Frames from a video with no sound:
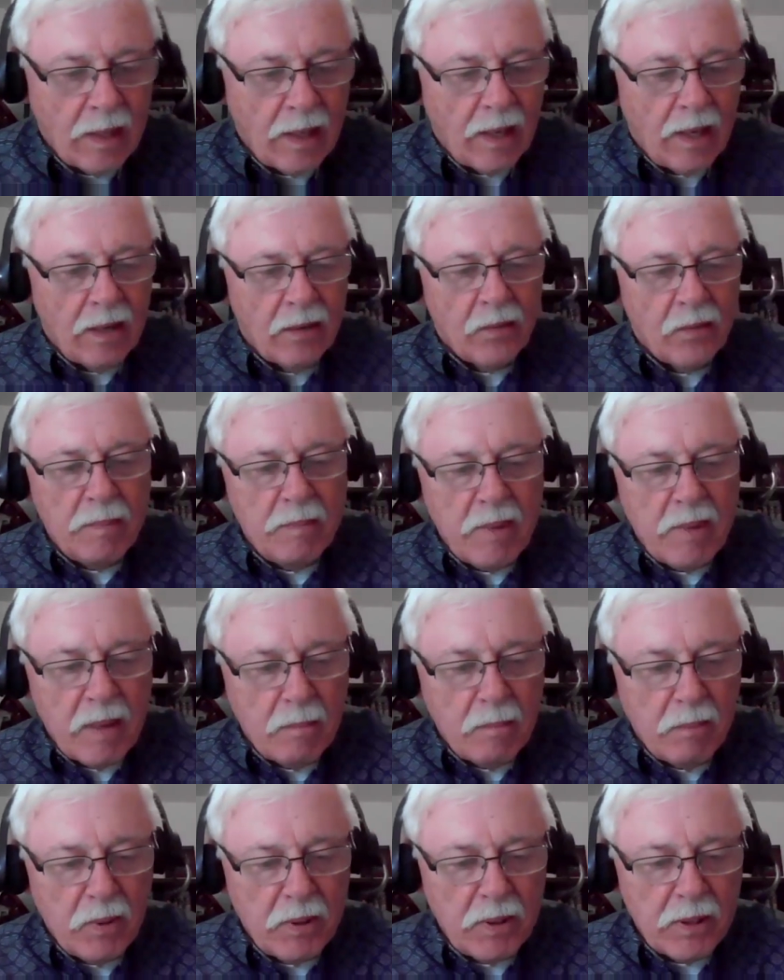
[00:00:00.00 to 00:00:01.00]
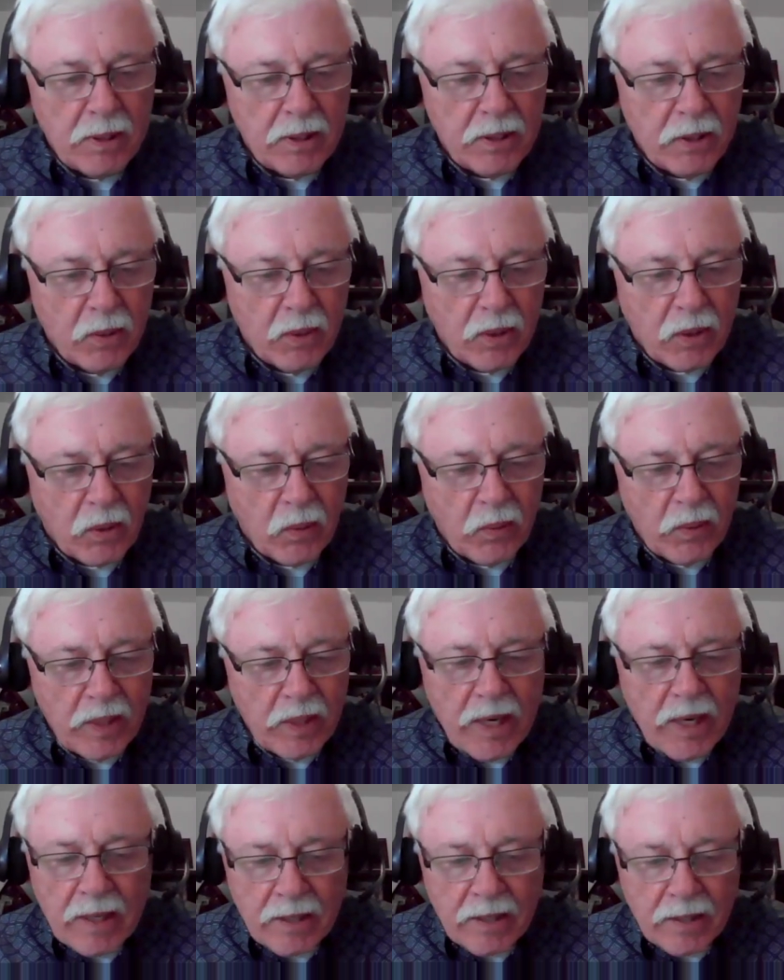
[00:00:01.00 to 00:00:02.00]
And remember your
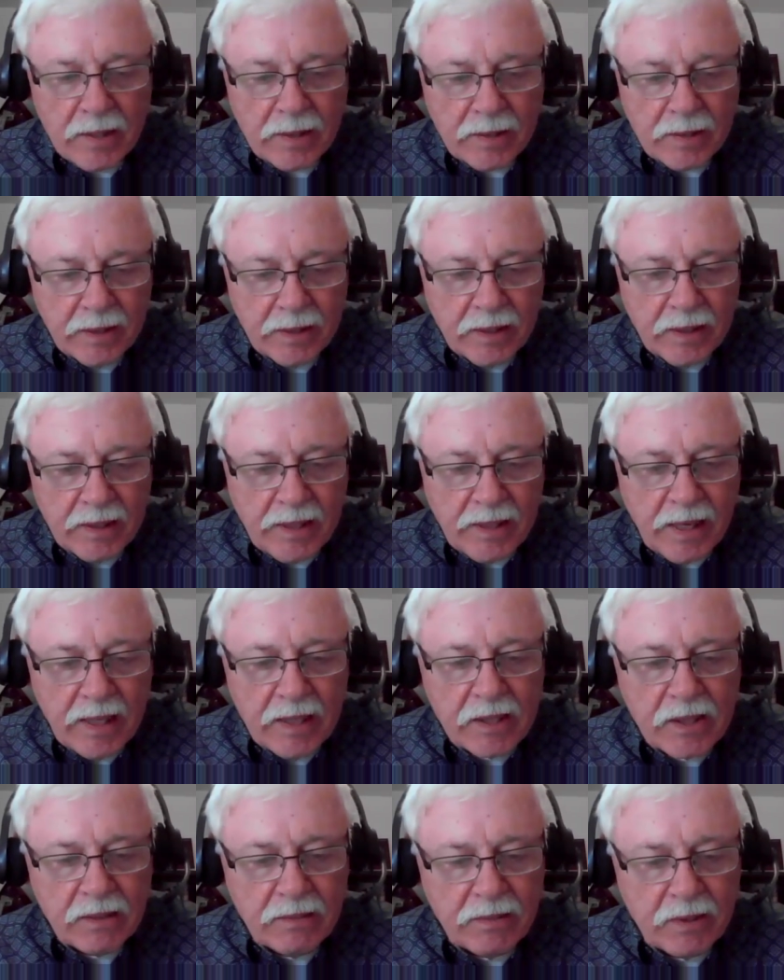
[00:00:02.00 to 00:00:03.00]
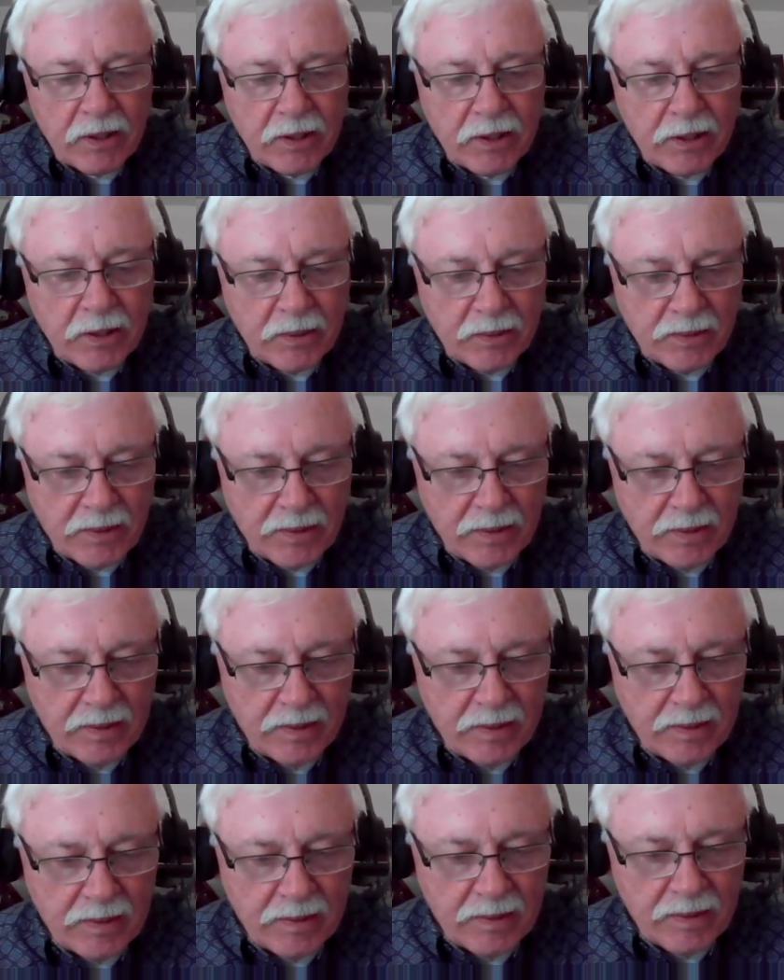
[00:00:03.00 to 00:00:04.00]
Creator in the days of your youth,
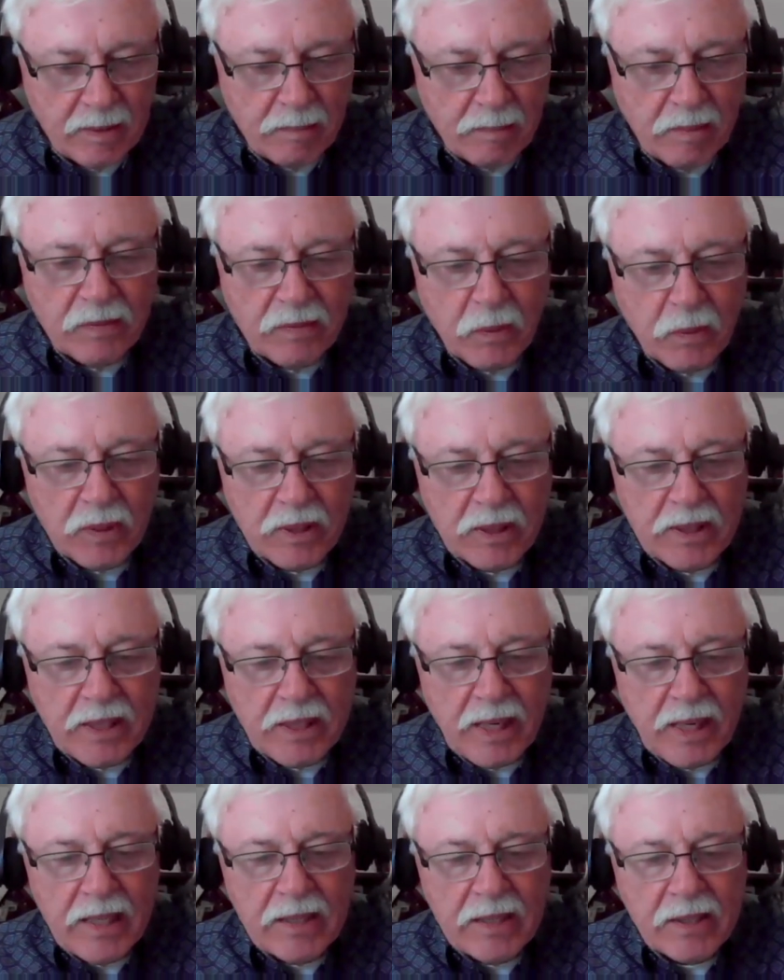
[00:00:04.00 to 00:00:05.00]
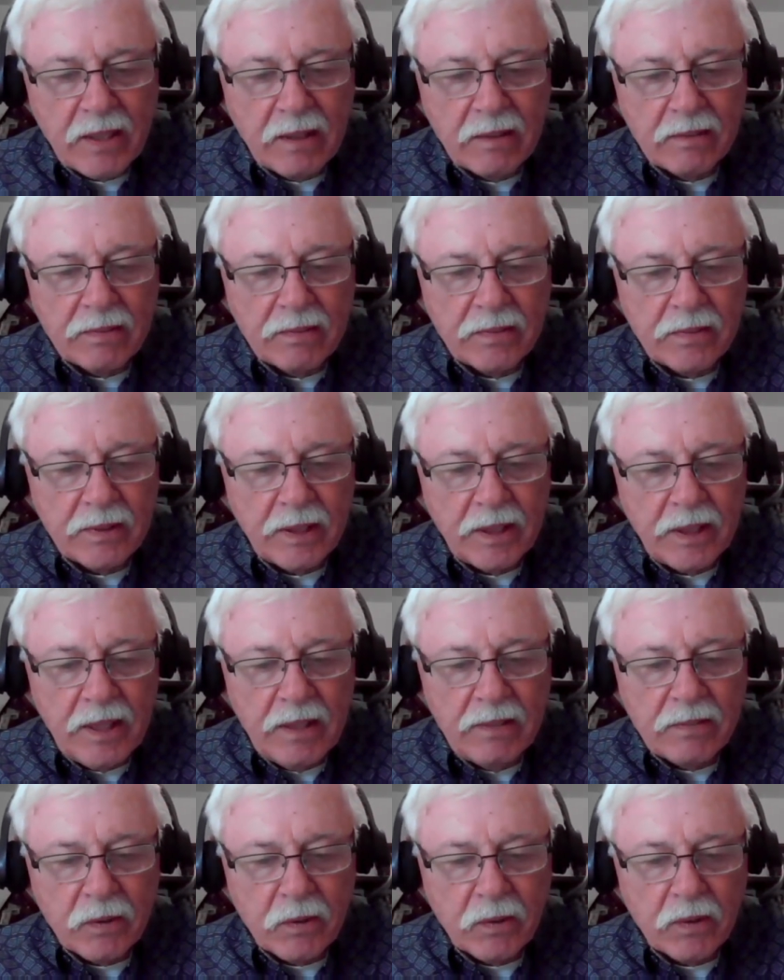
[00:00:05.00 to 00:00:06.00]
before the days of
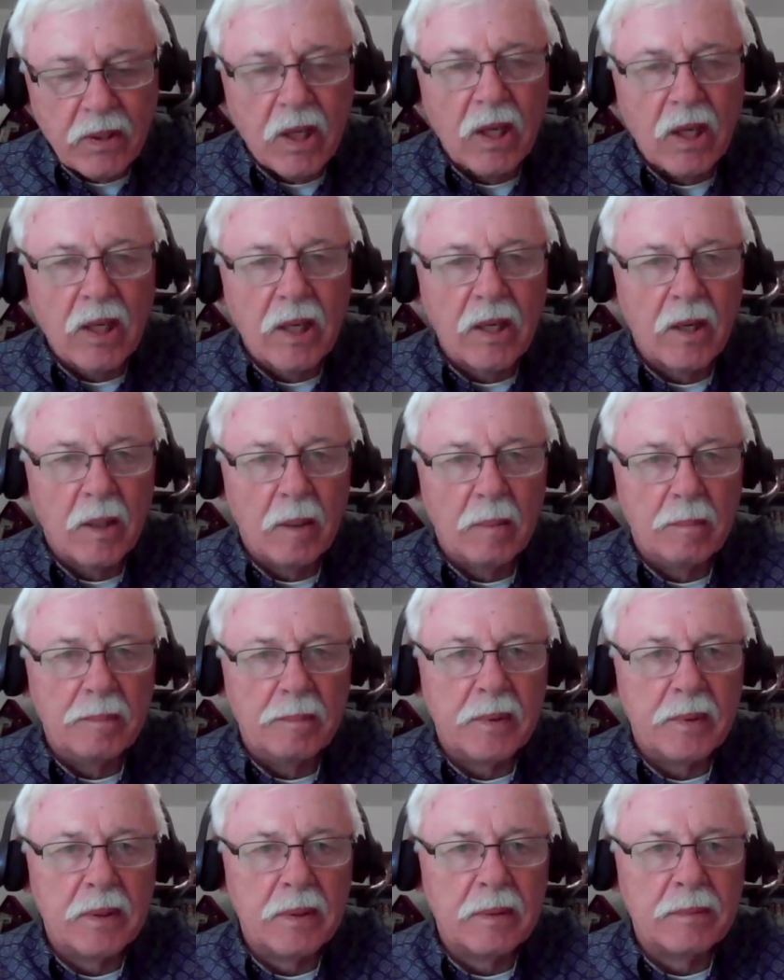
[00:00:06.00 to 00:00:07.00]
evil come.